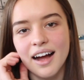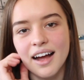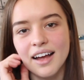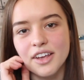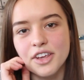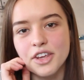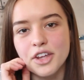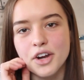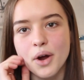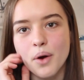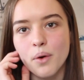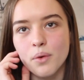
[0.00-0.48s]

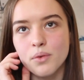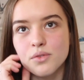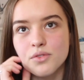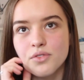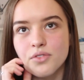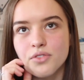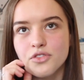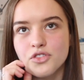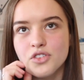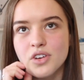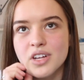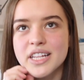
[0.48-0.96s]
you know,
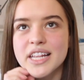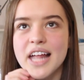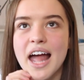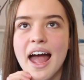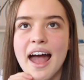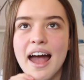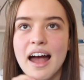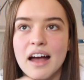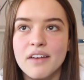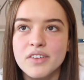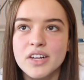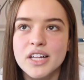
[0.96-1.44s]
just
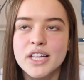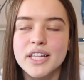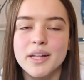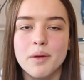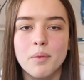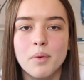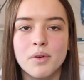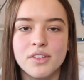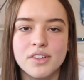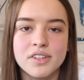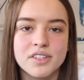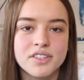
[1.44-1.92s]
having
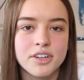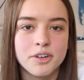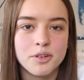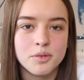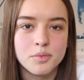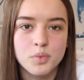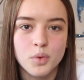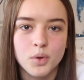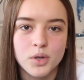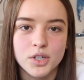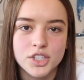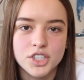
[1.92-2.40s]
someone that's so
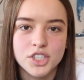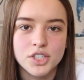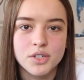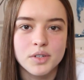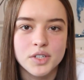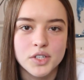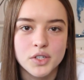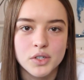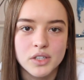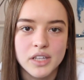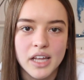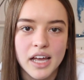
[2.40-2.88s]
important to you
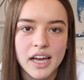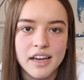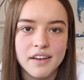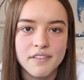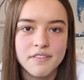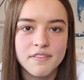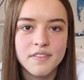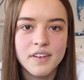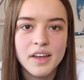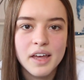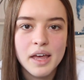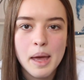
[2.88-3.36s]
in your
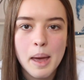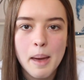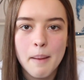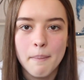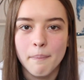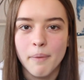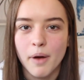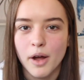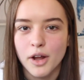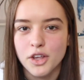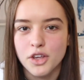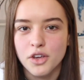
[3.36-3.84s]
life,
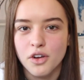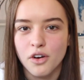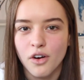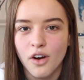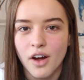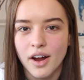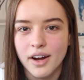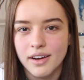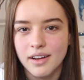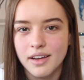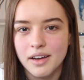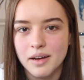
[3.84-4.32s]
but you're
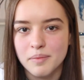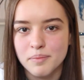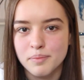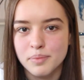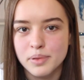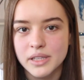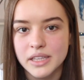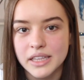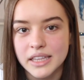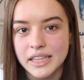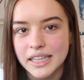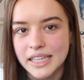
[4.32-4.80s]
on
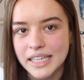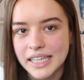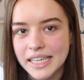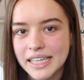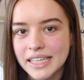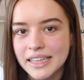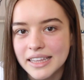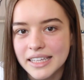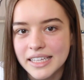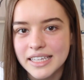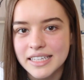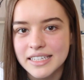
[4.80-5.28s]

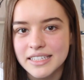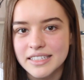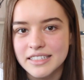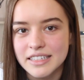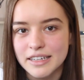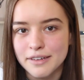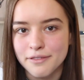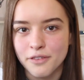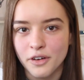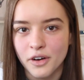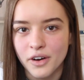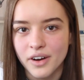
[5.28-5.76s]
completely
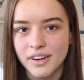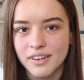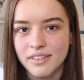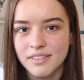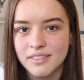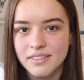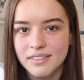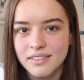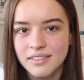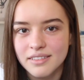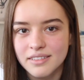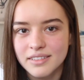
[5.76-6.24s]
different
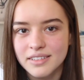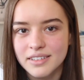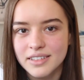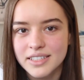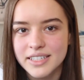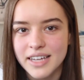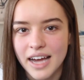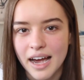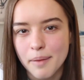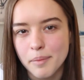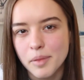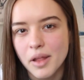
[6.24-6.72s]

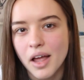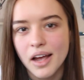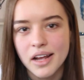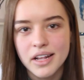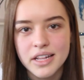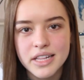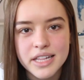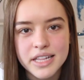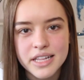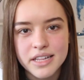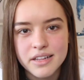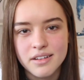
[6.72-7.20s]

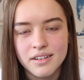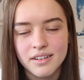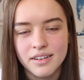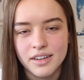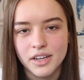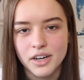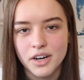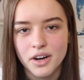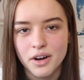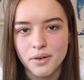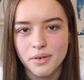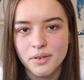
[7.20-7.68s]
timelines,
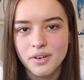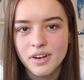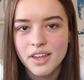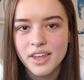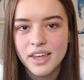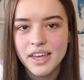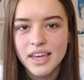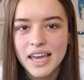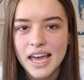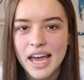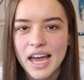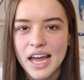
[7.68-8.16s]
you know,
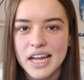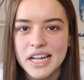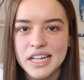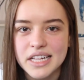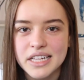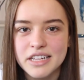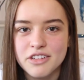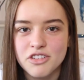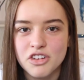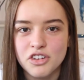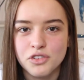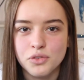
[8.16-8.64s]

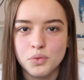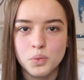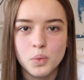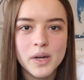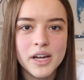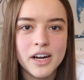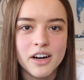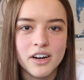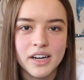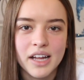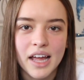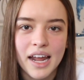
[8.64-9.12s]
is just
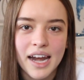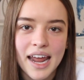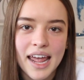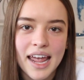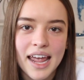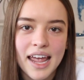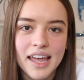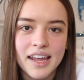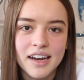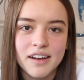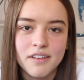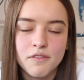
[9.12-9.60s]
weird, and
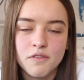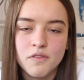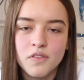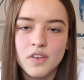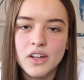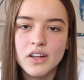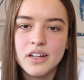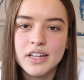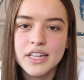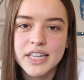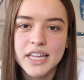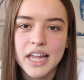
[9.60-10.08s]
it
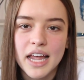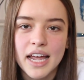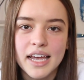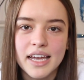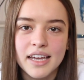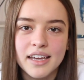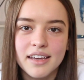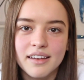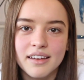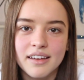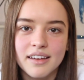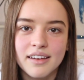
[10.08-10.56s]
feels
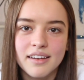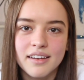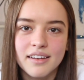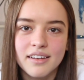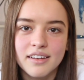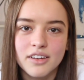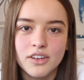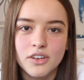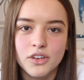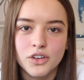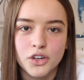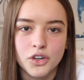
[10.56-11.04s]
like
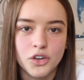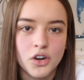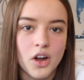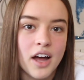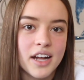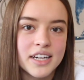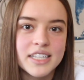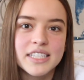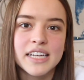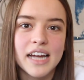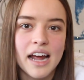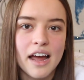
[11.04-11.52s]
you're
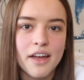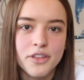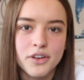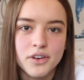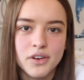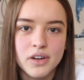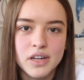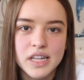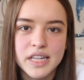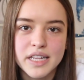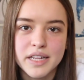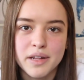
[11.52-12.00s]
not
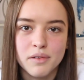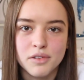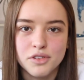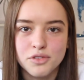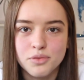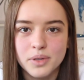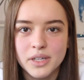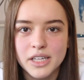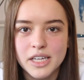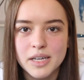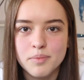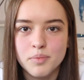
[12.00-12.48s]
together. And so it's
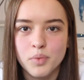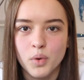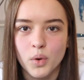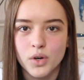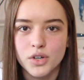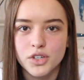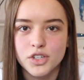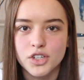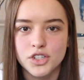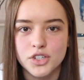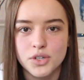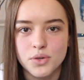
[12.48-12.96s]
really
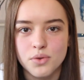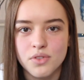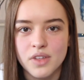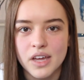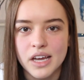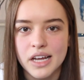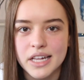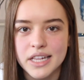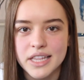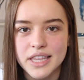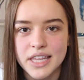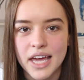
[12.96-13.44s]
important to do
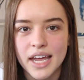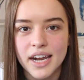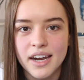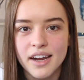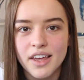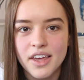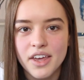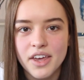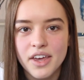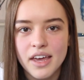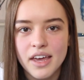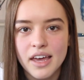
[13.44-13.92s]
things that
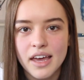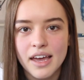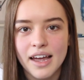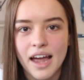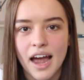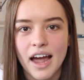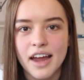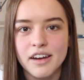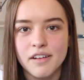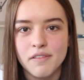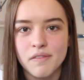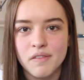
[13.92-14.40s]

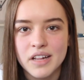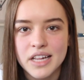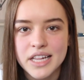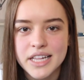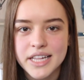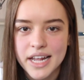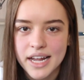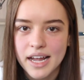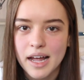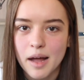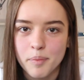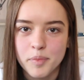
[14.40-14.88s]
kind of
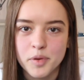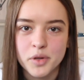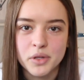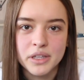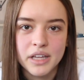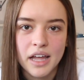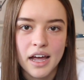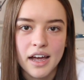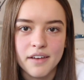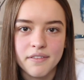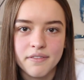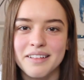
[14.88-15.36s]
sync up your
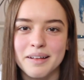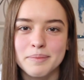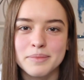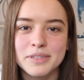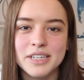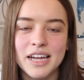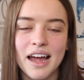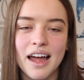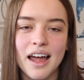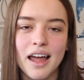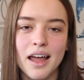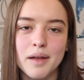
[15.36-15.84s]
life.
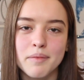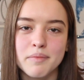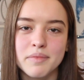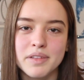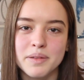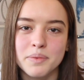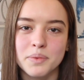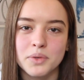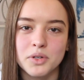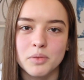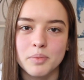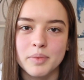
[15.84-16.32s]

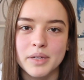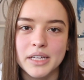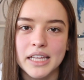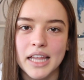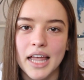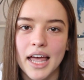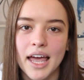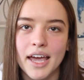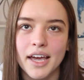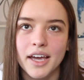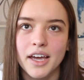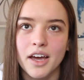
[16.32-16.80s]
Sometimes we'll be
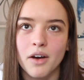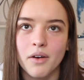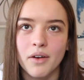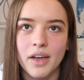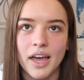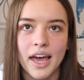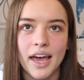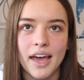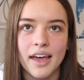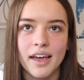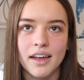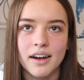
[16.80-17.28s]
like,
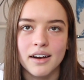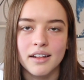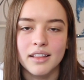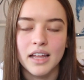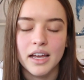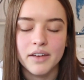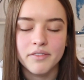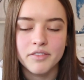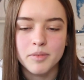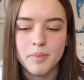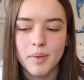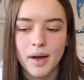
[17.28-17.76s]
okay, at
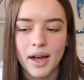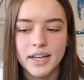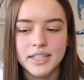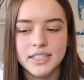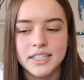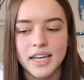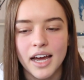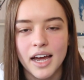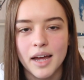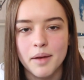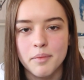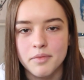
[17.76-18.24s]
11 my
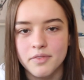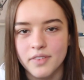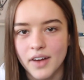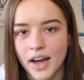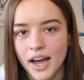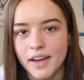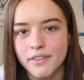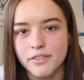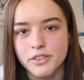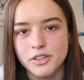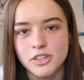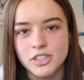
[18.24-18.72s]
time,
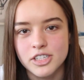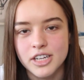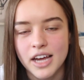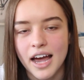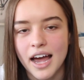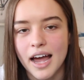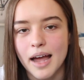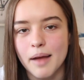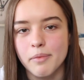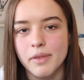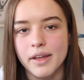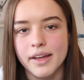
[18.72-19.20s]
5 your
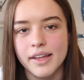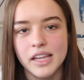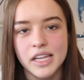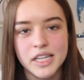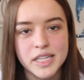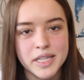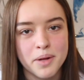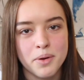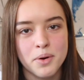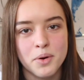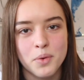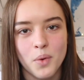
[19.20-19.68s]
time, like
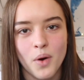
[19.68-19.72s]
let's go on a